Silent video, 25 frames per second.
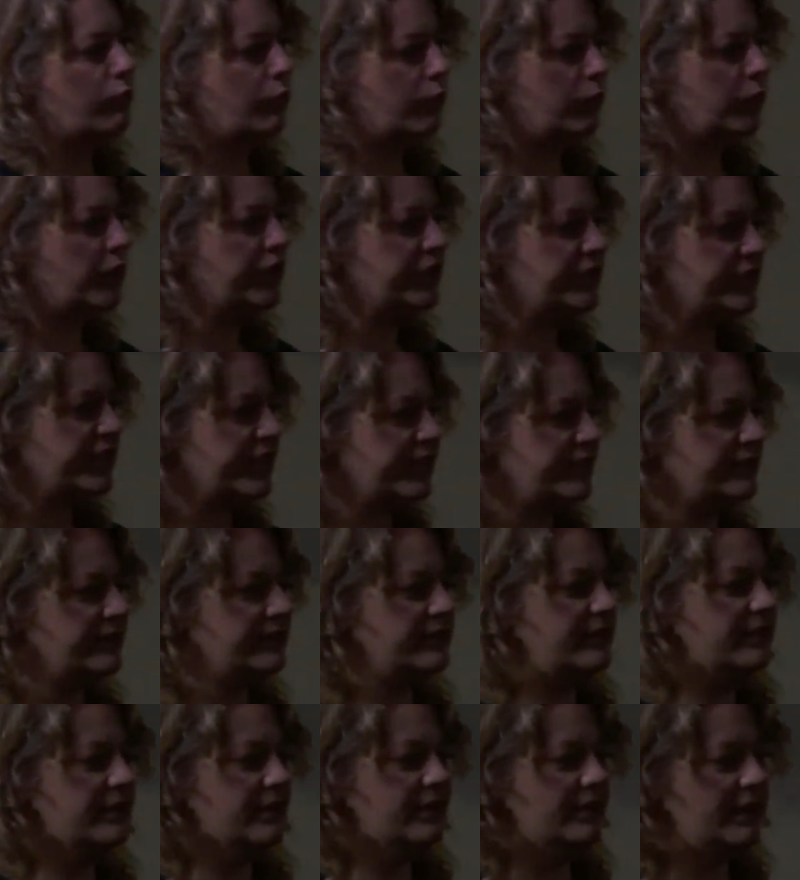which
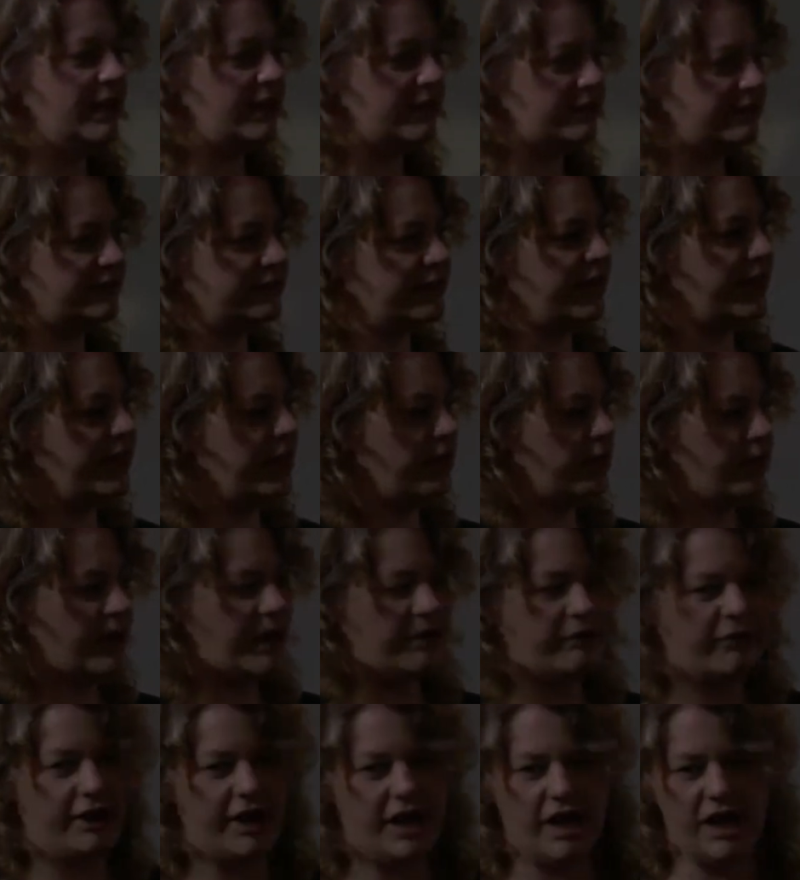is, let's say,
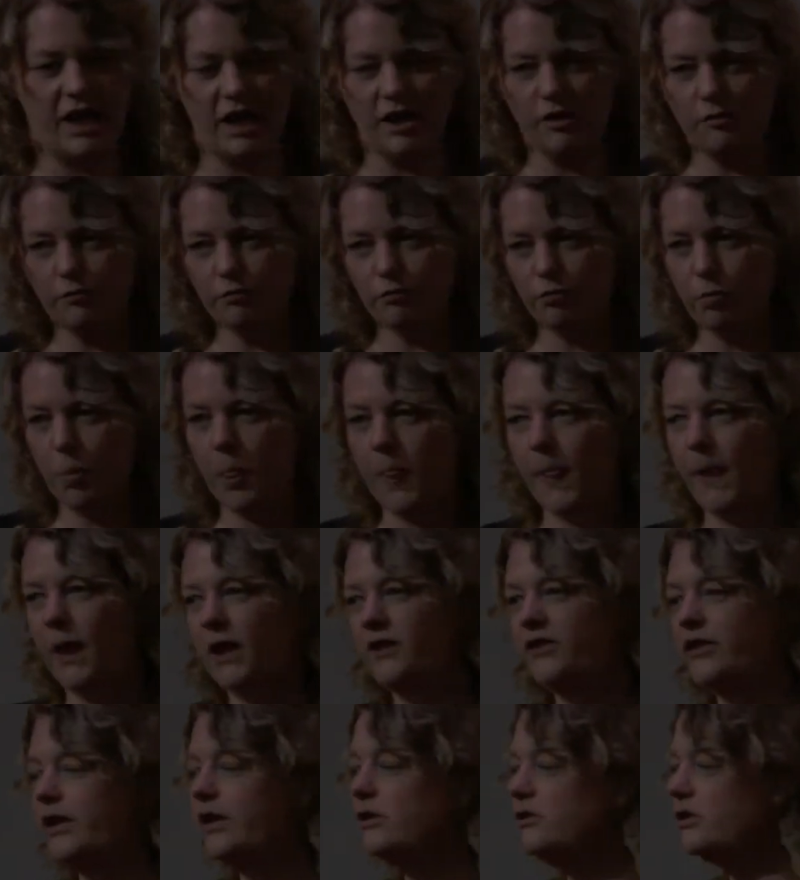around here,
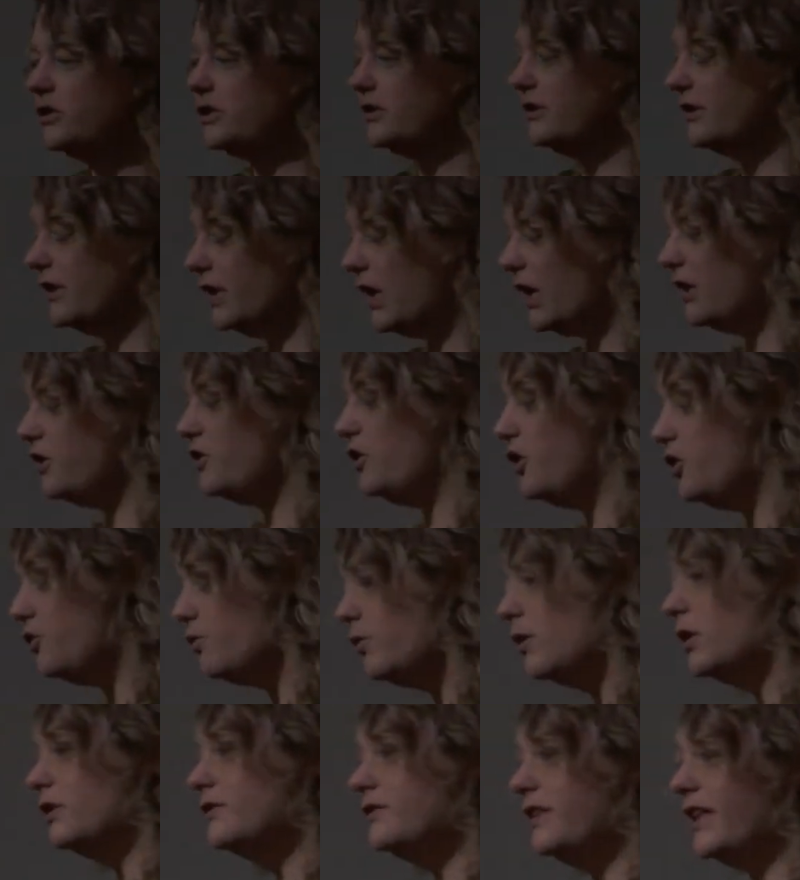
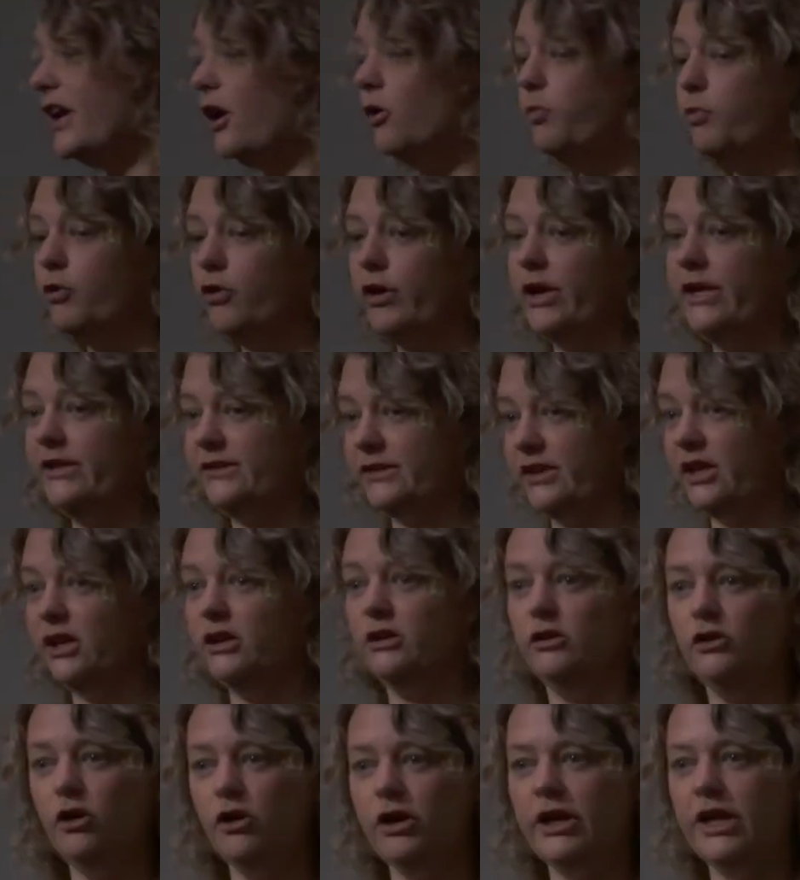you as the operator
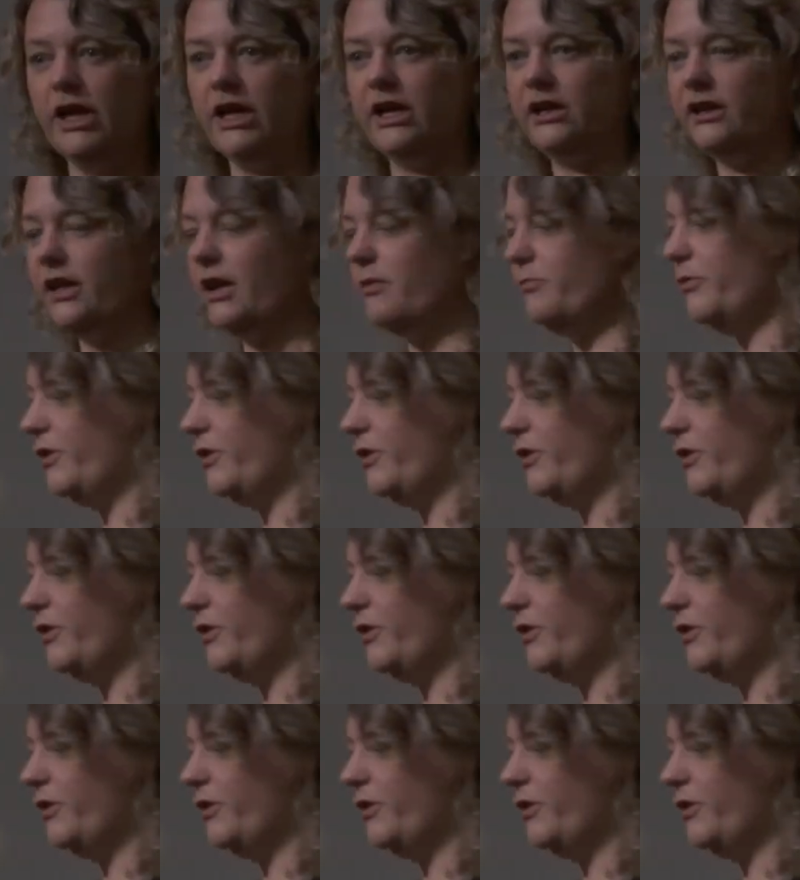looking at that